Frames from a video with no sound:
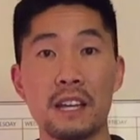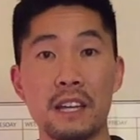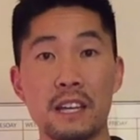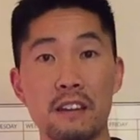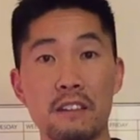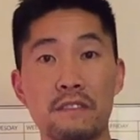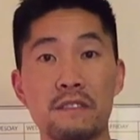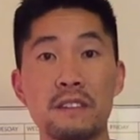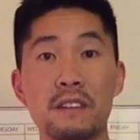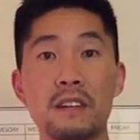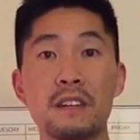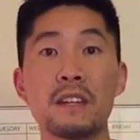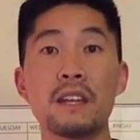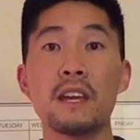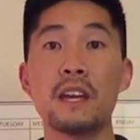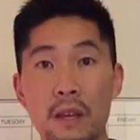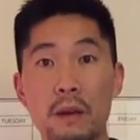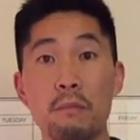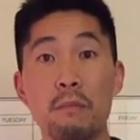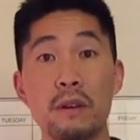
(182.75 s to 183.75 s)
and gifted
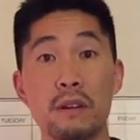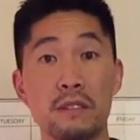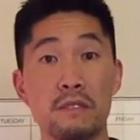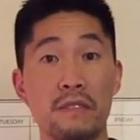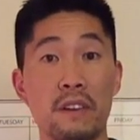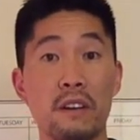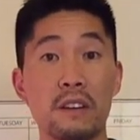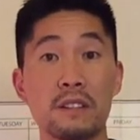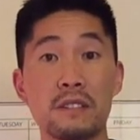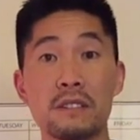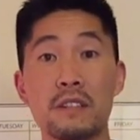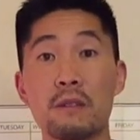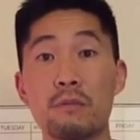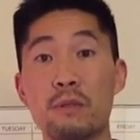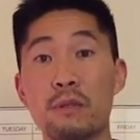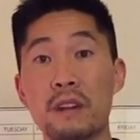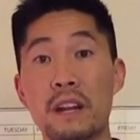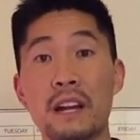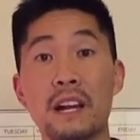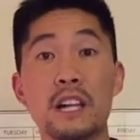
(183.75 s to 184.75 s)
but is very
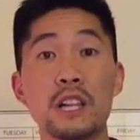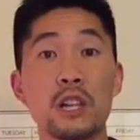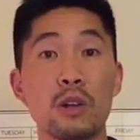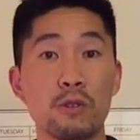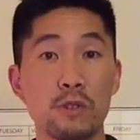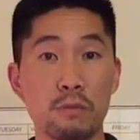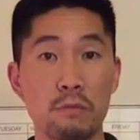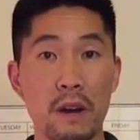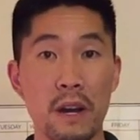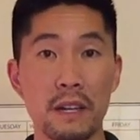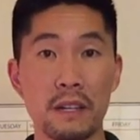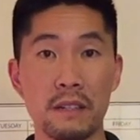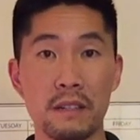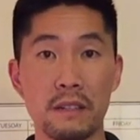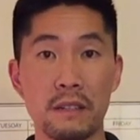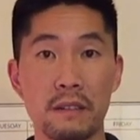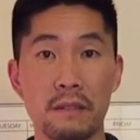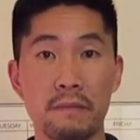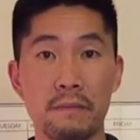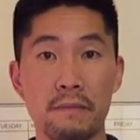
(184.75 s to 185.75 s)
stubborn and
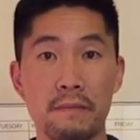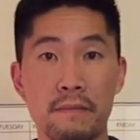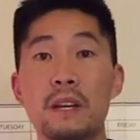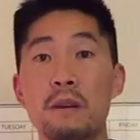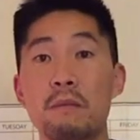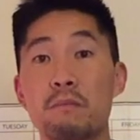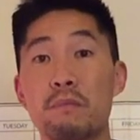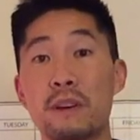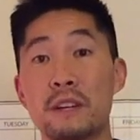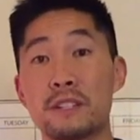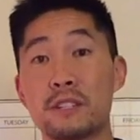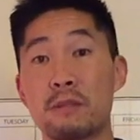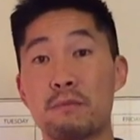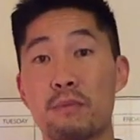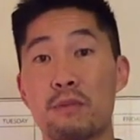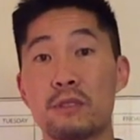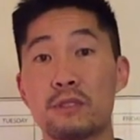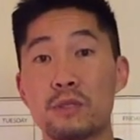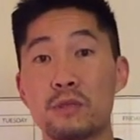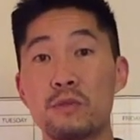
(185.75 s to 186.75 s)
closed-minded. Plus, the
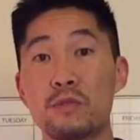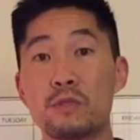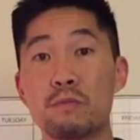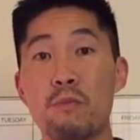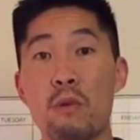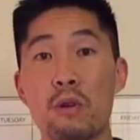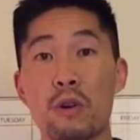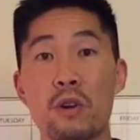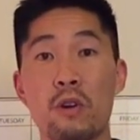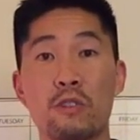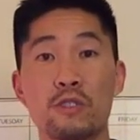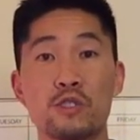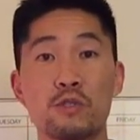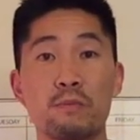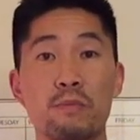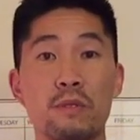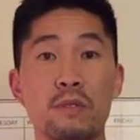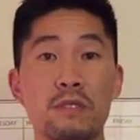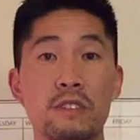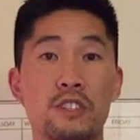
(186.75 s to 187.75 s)
person who's more
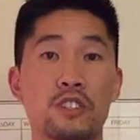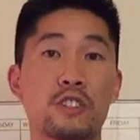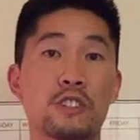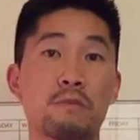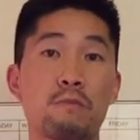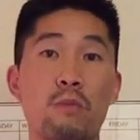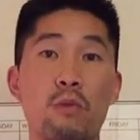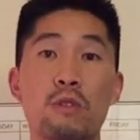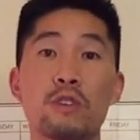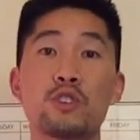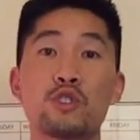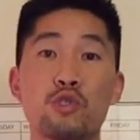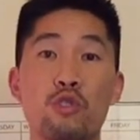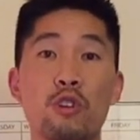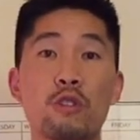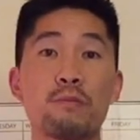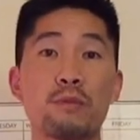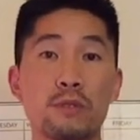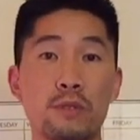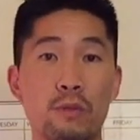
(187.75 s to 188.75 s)
coachable is just more
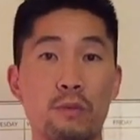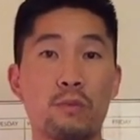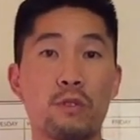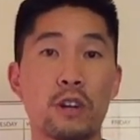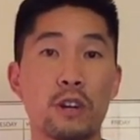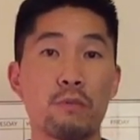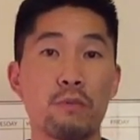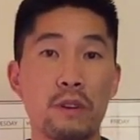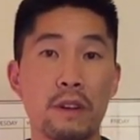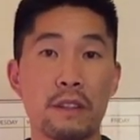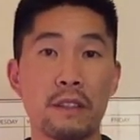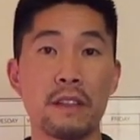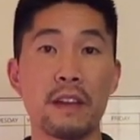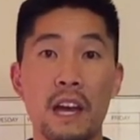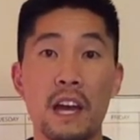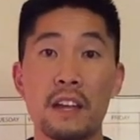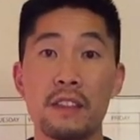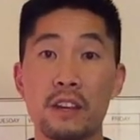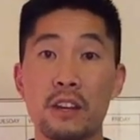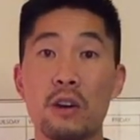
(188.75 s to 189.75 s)
enjoyable to work with,
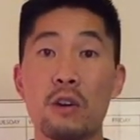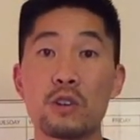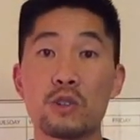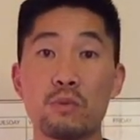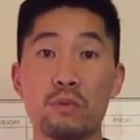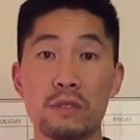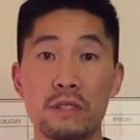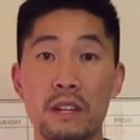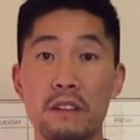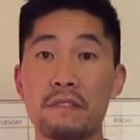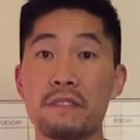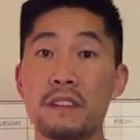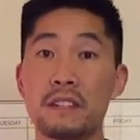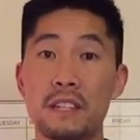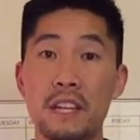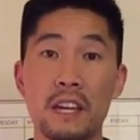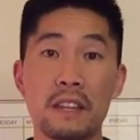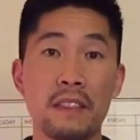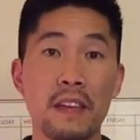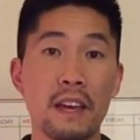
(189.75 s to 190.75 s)
and the coach will definitely
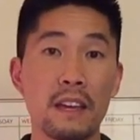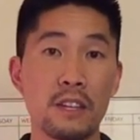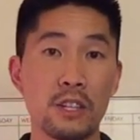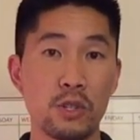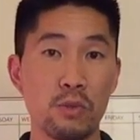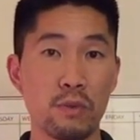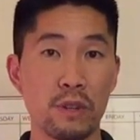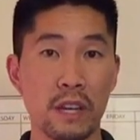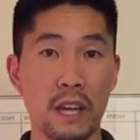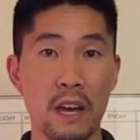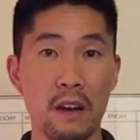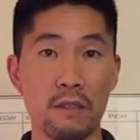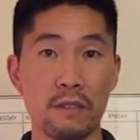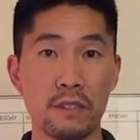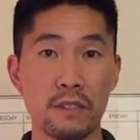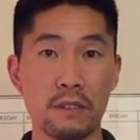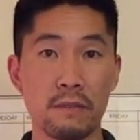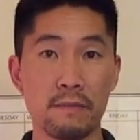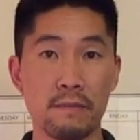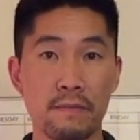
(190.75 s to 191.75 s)
take that into
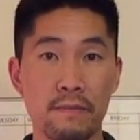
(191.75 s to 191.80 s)
account.